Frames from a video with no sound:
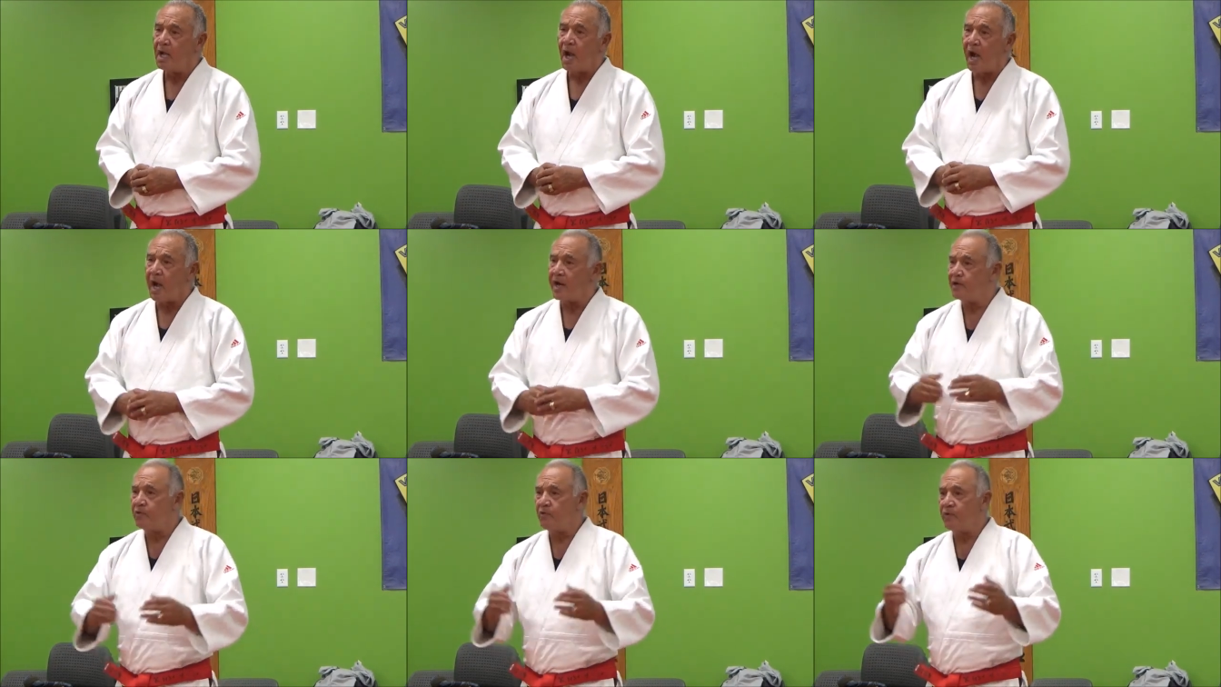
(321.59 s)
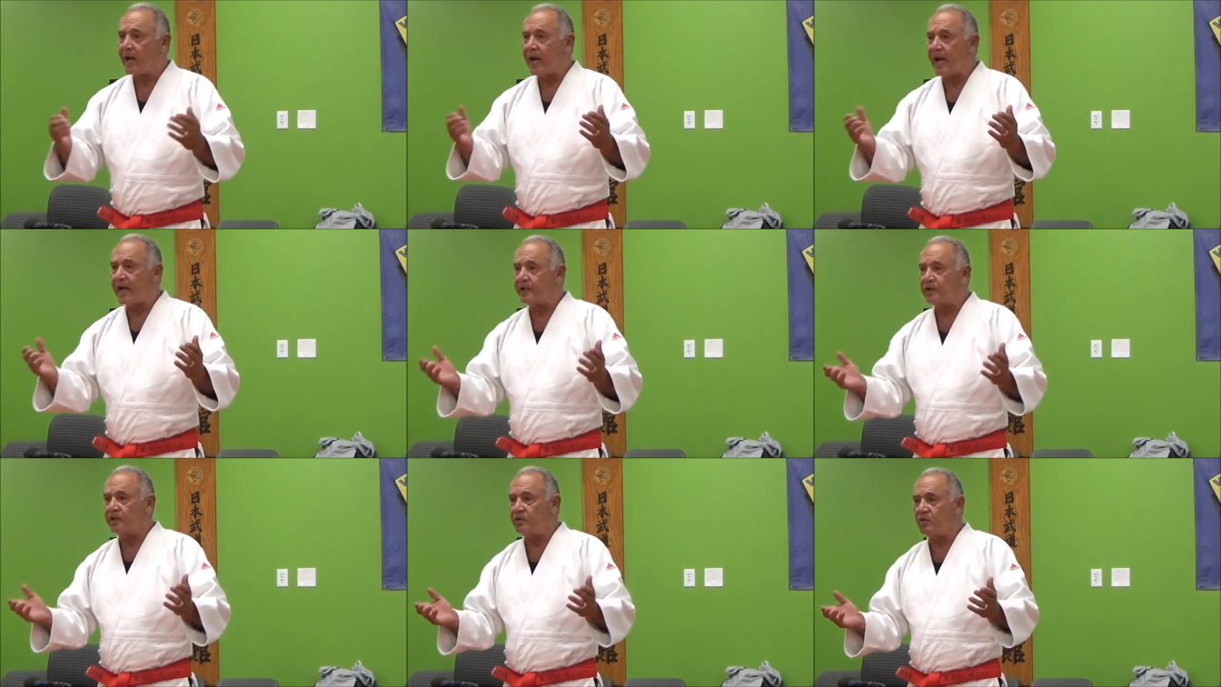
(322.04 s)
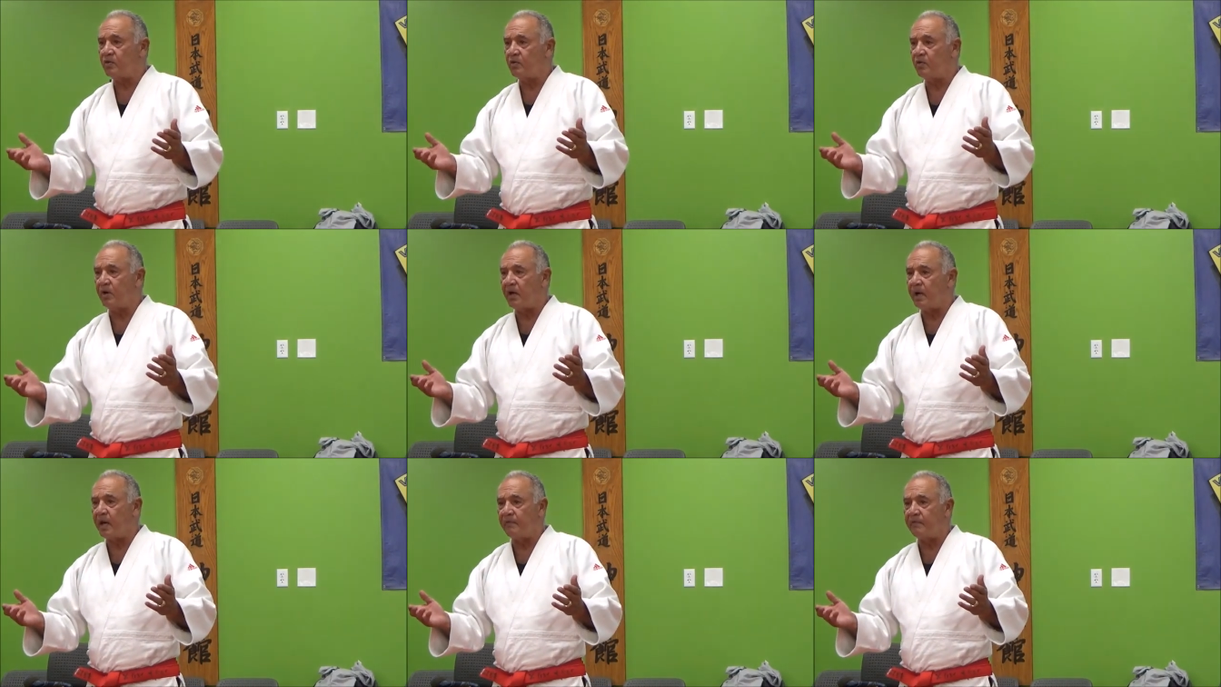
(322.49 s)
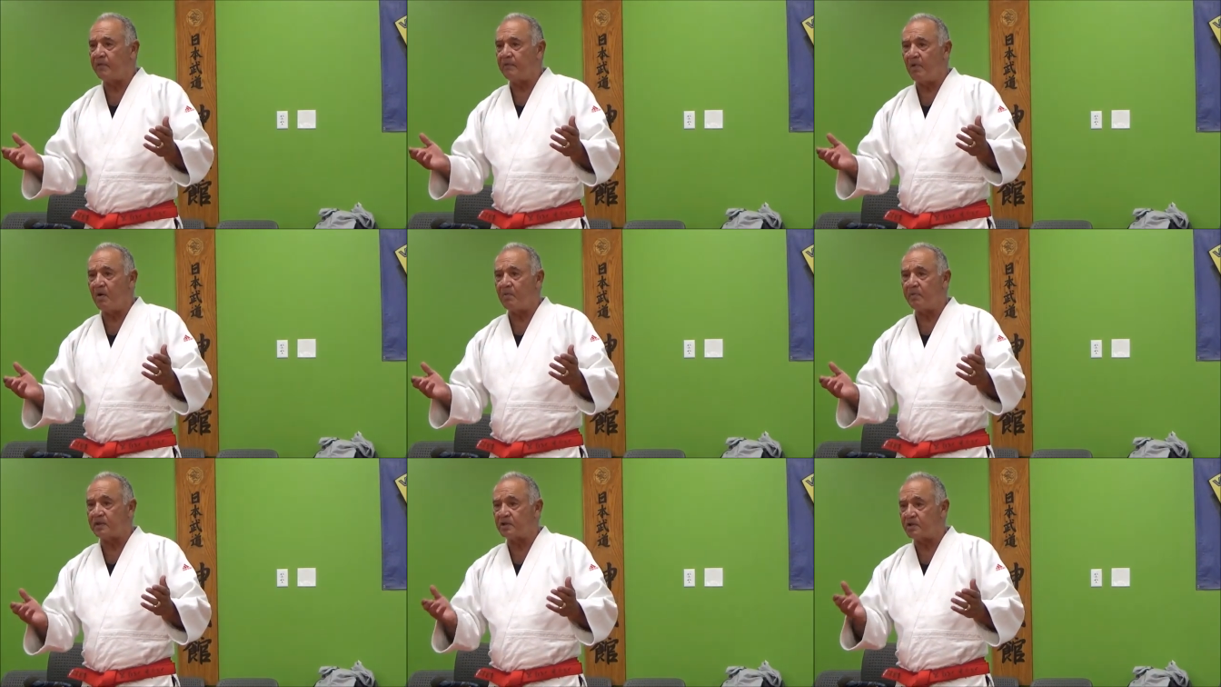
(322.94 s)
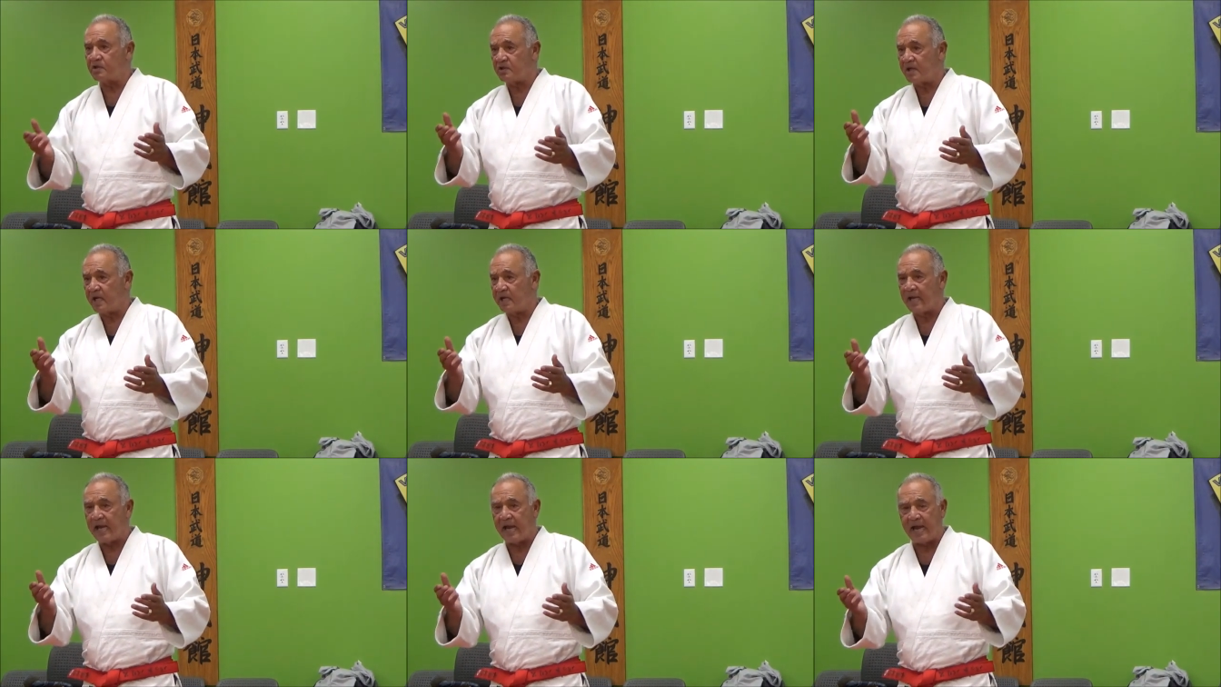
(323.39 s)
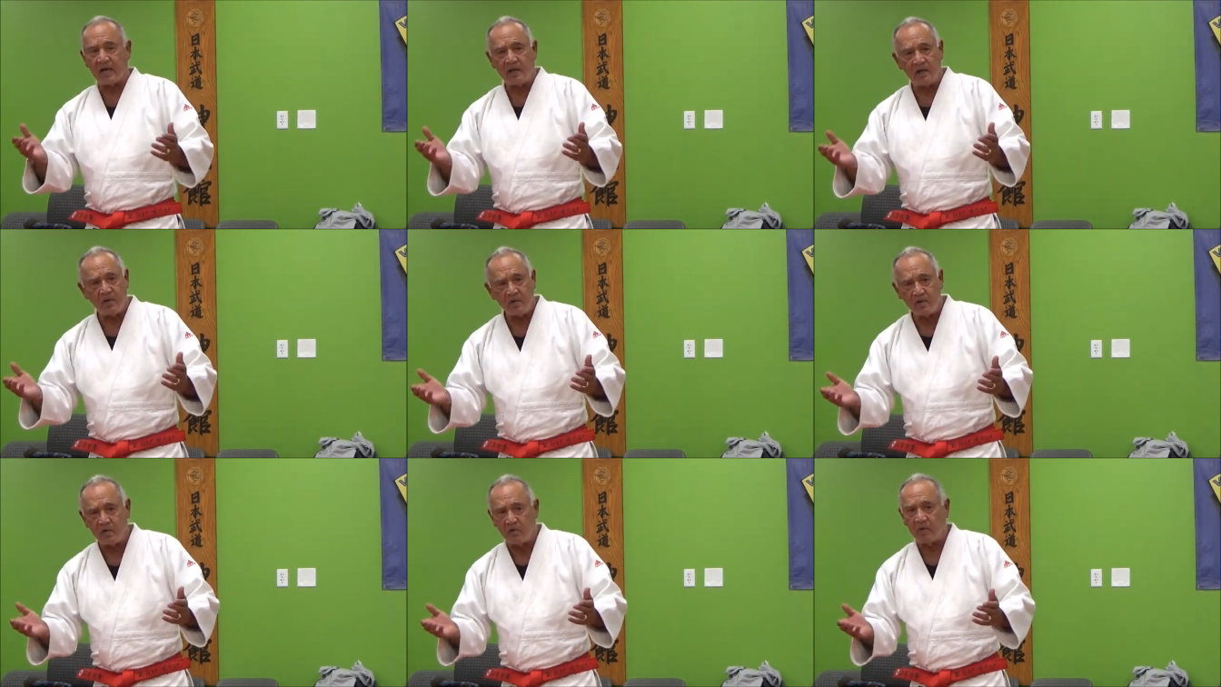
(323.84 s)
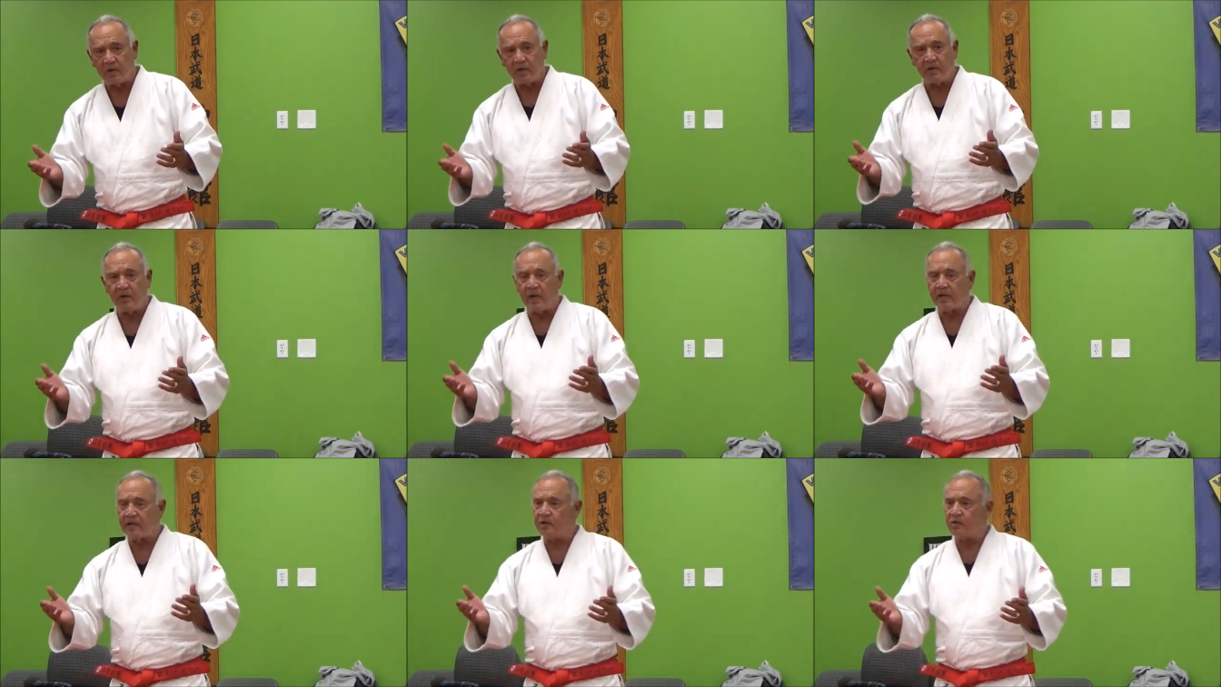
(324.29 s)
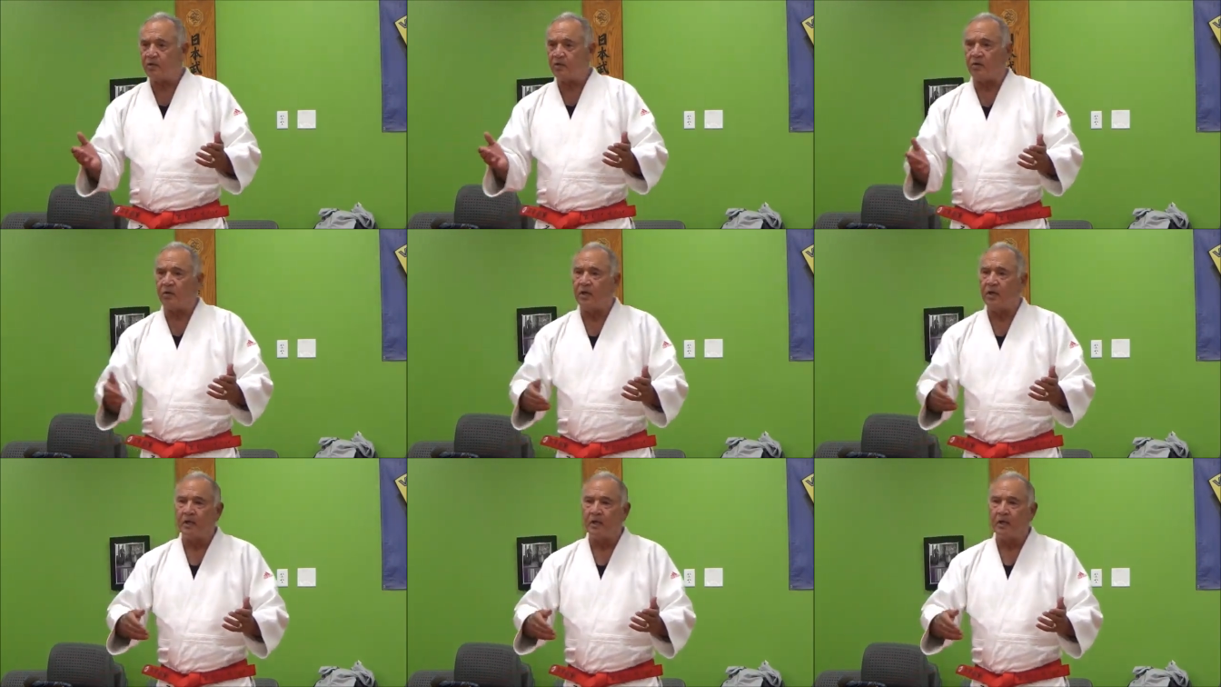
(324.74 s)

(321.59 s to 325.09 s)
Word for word: I knew what I had to do every moment, just like Anne, you knew what you had to do.